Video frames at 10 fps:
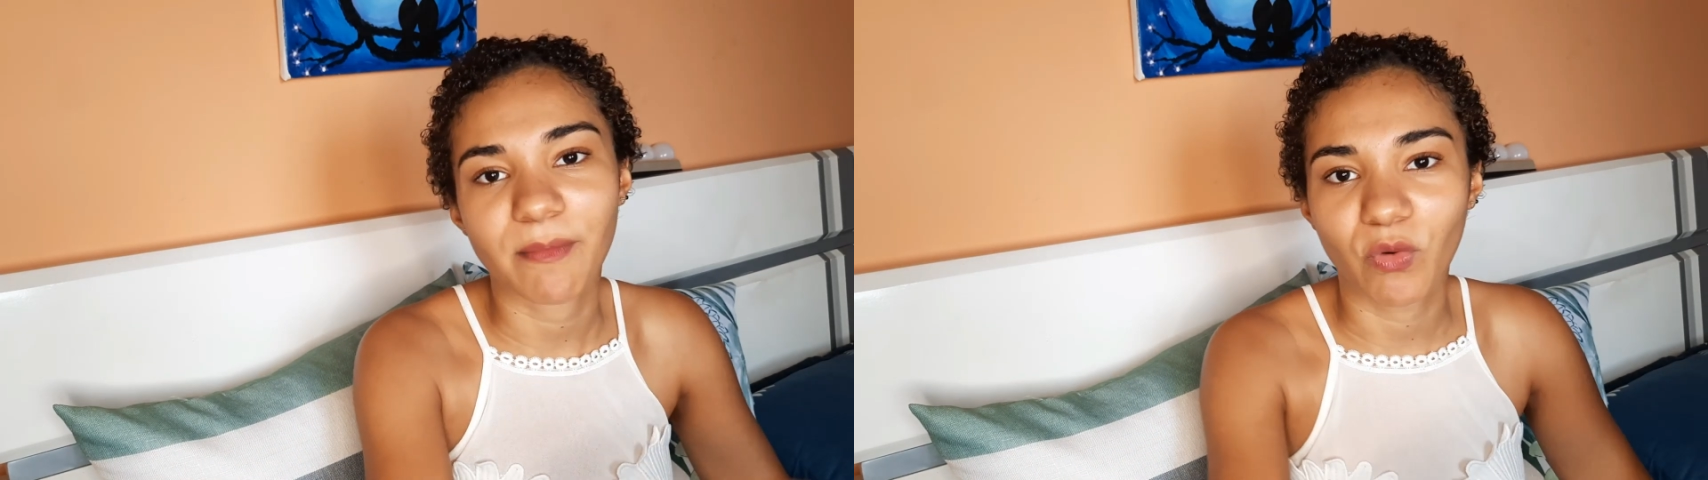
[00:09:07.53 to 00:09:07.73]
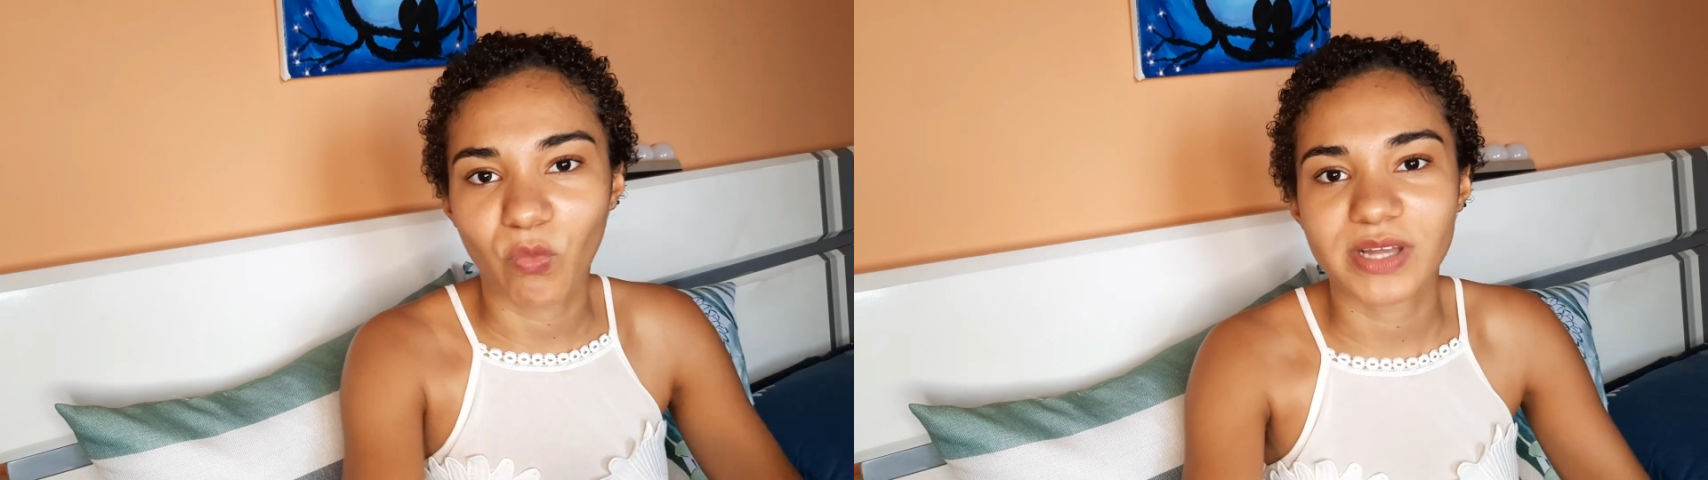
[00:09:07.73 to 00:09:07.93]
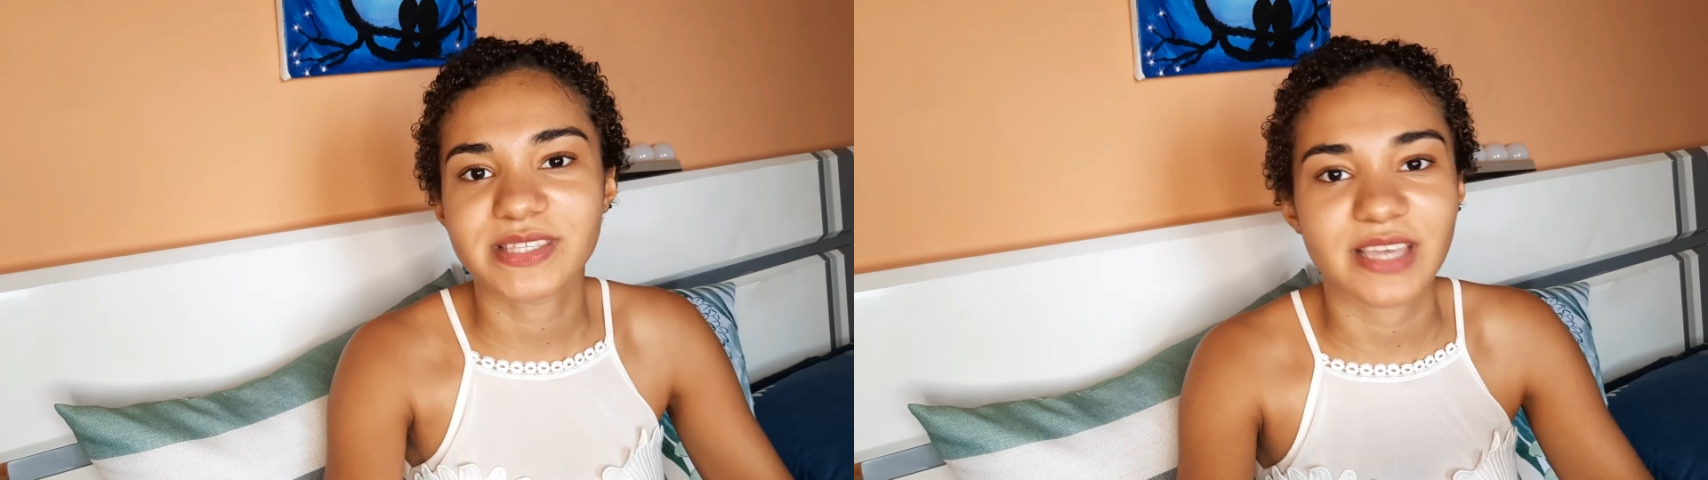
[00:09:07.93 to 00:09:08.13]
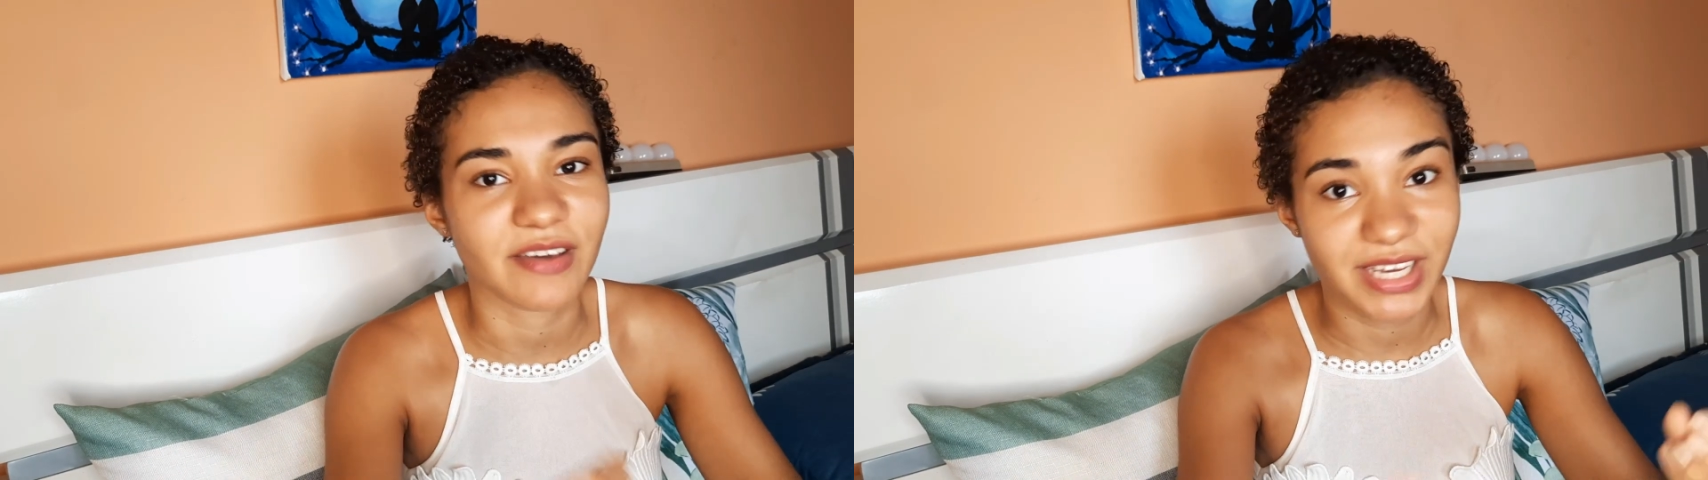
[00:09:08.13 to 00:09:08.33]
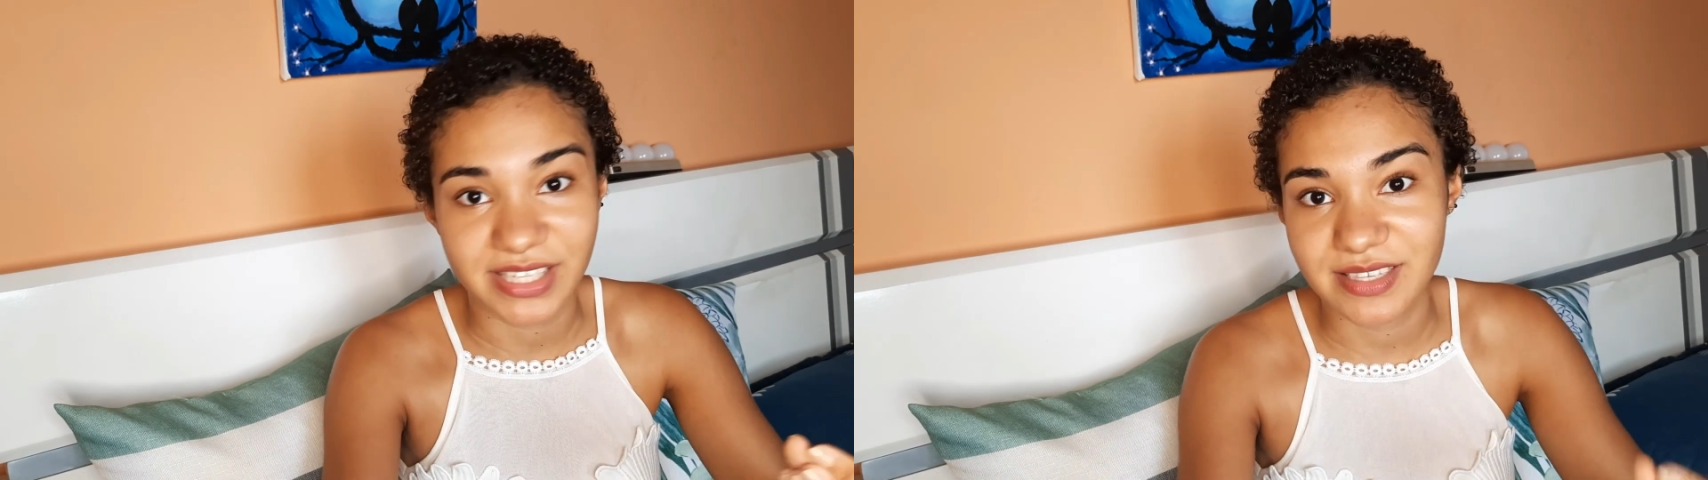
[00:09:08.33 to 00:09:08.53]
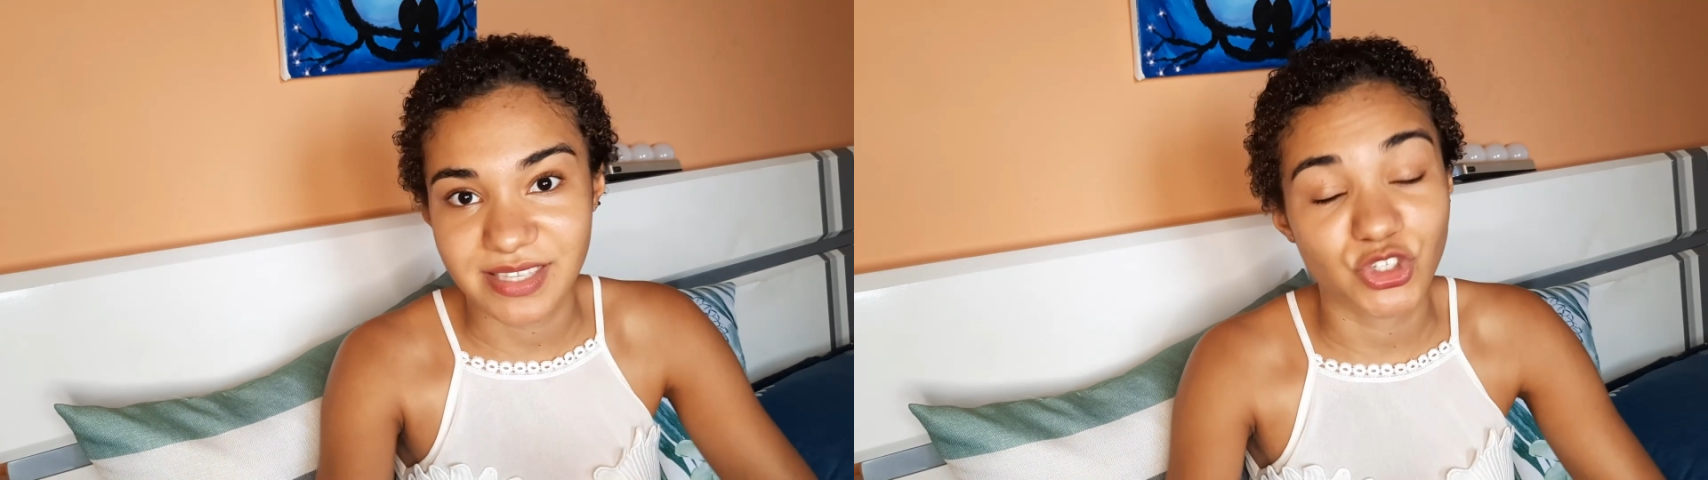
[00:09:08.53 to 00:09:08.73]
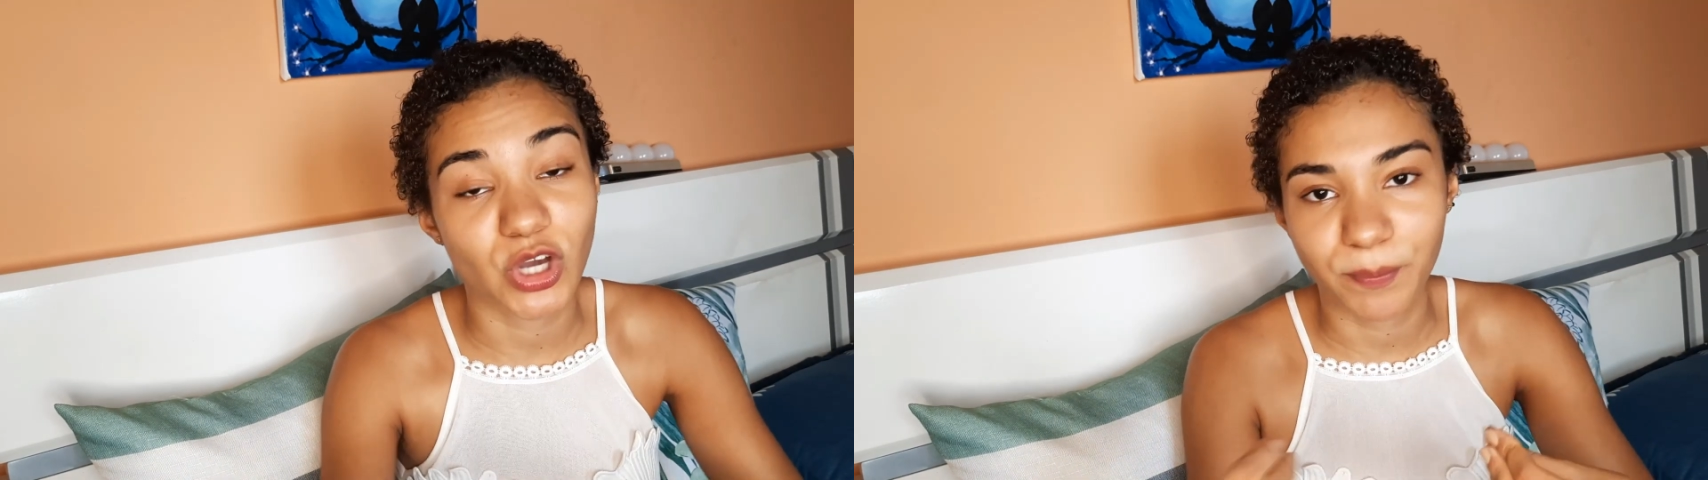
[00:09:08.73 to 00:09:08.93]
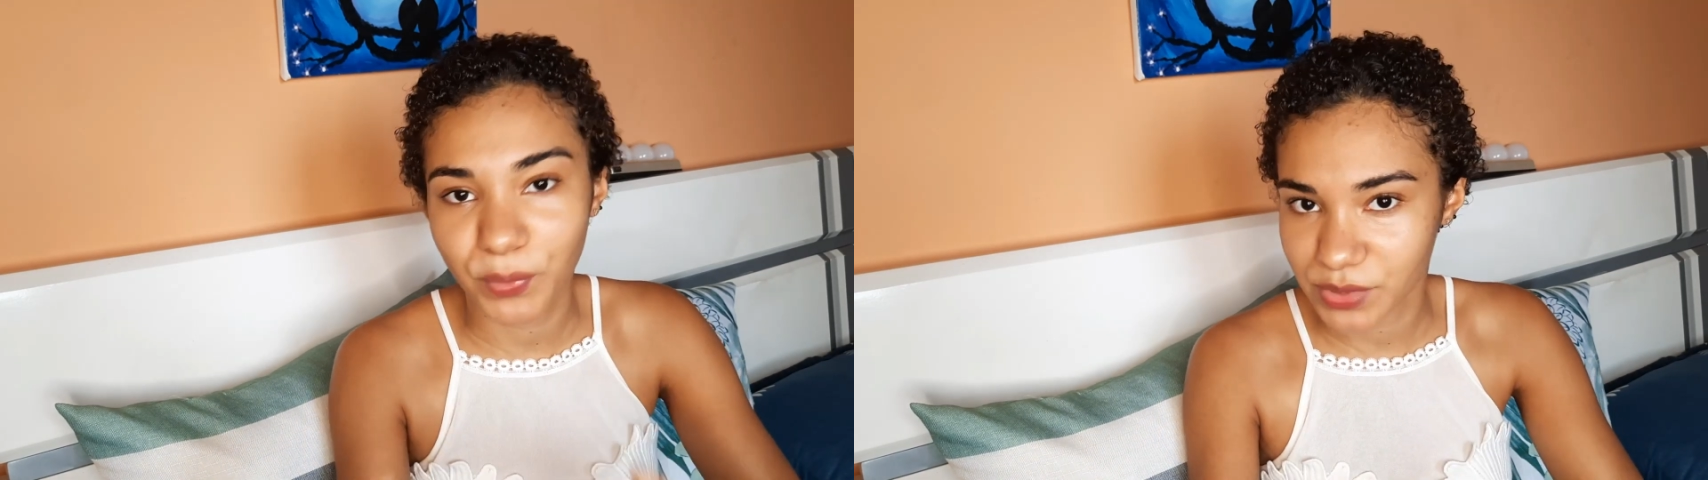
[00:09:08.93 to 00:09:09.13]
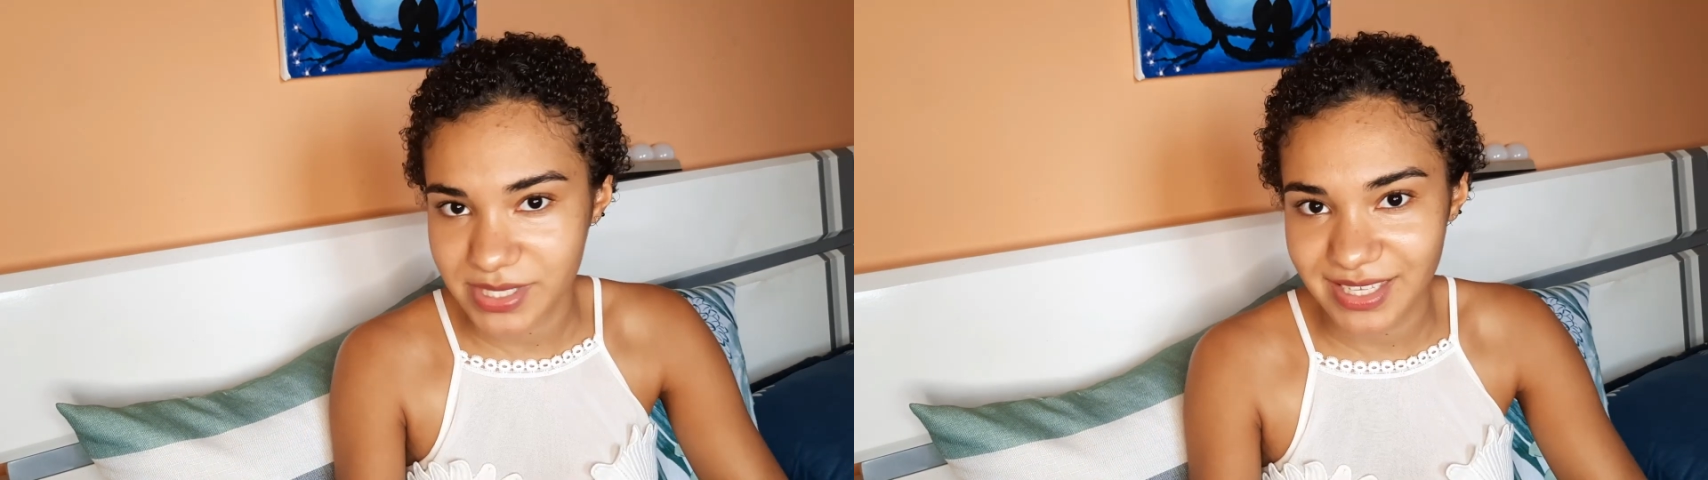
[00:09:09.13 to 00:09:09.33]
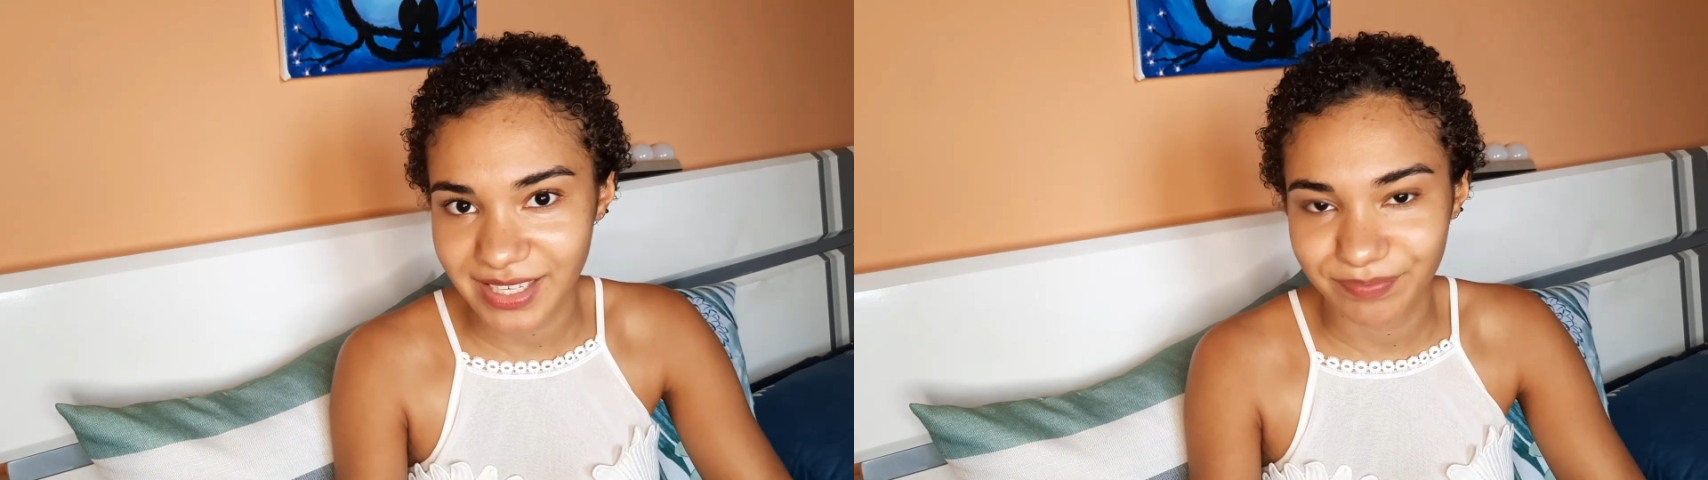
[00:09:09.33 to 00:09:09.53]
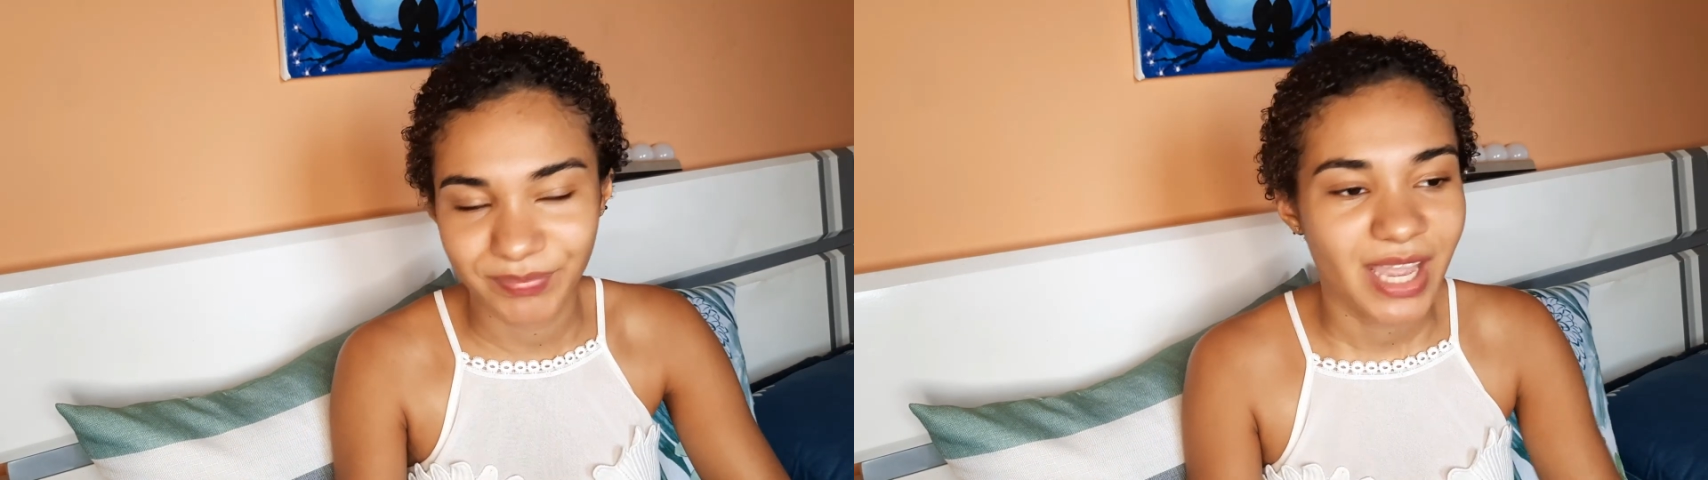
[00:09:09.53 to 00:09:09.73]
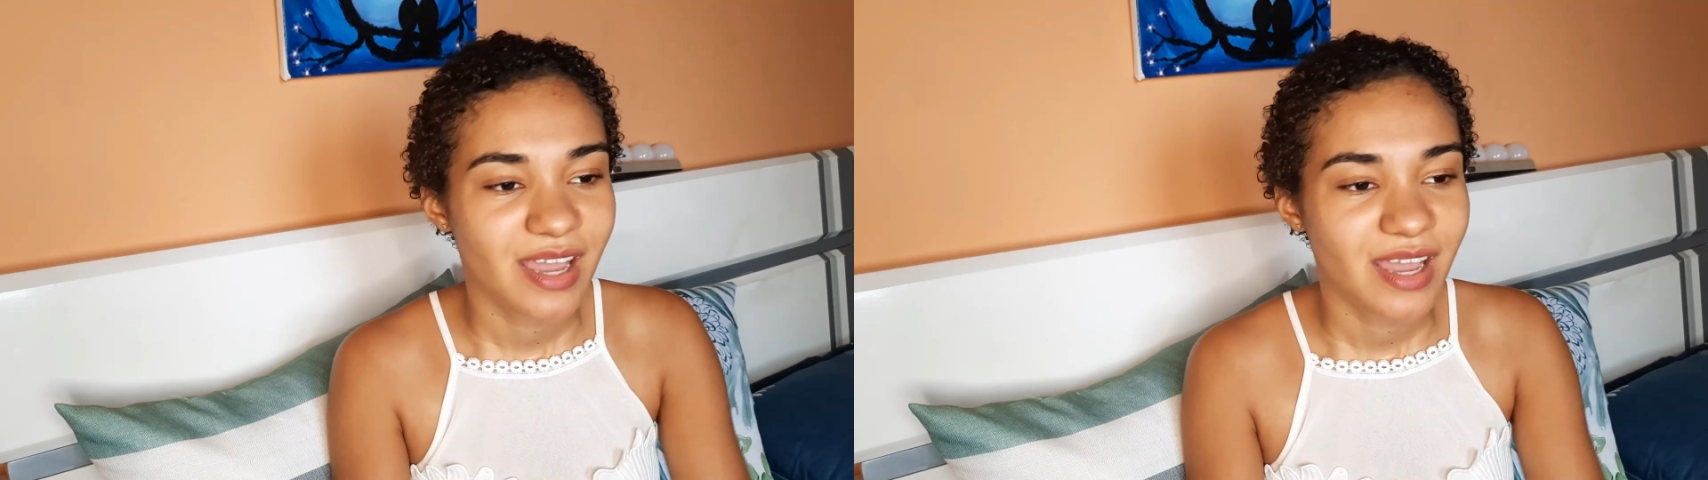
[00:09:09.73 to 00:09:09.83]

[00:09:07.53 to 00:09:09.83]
about whatever it is that you are posting.